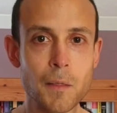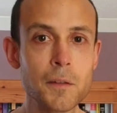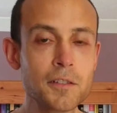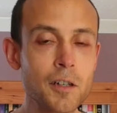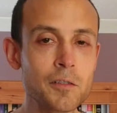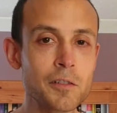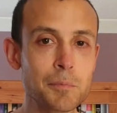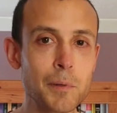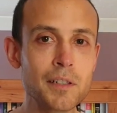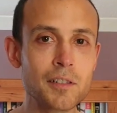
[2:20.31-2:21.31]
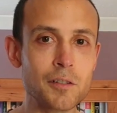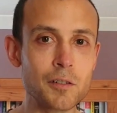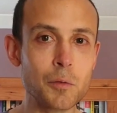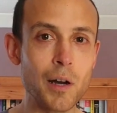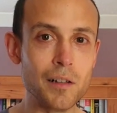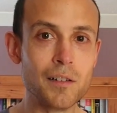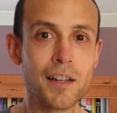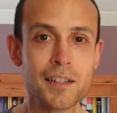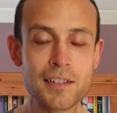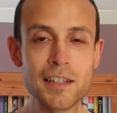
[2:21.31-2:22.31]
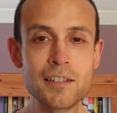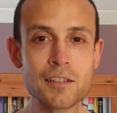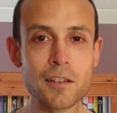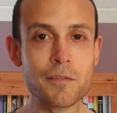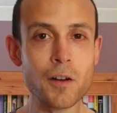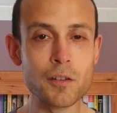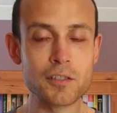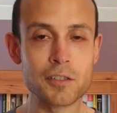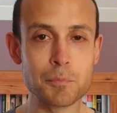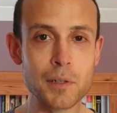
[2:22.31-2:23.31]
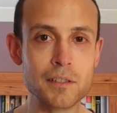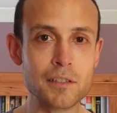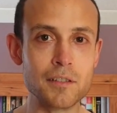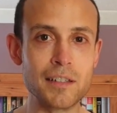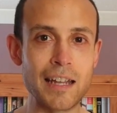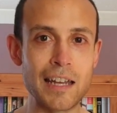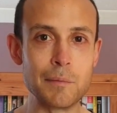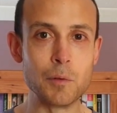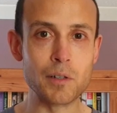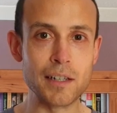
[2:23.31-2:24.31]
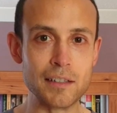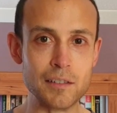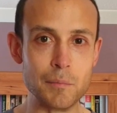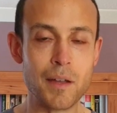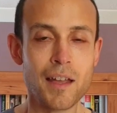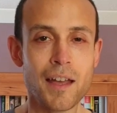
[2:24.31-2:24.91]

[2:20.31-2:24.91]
This goes for sprinters as well. Cheetahs are the fastest sprinters in the animal kingdom,